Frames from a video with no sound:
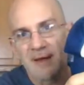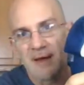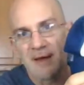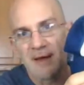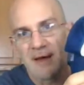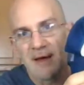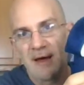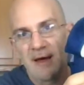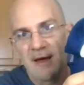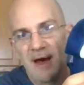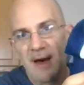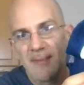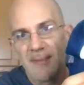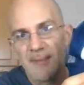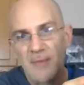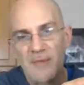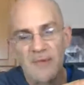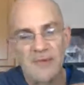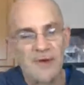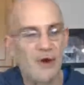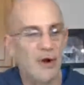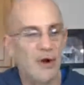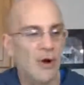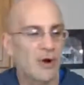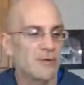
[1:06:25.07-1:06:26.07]
I
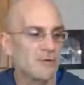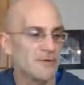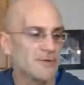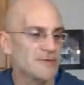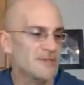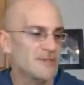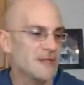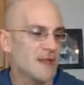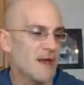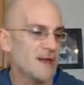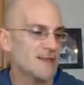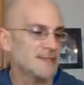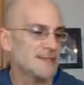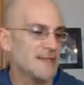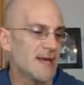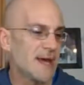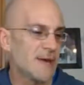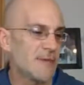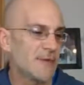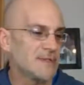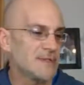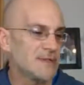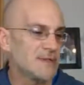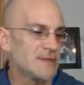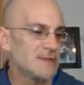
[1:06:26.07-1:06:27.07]
remember the Cardinals lost
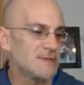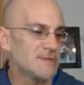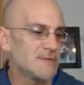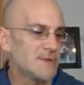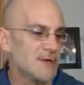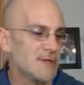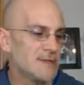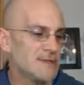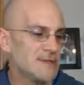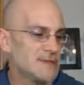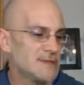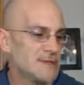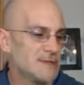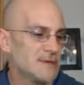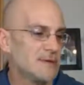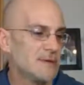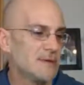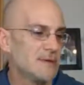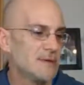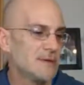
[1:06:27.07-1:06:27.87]
that one to the Twins.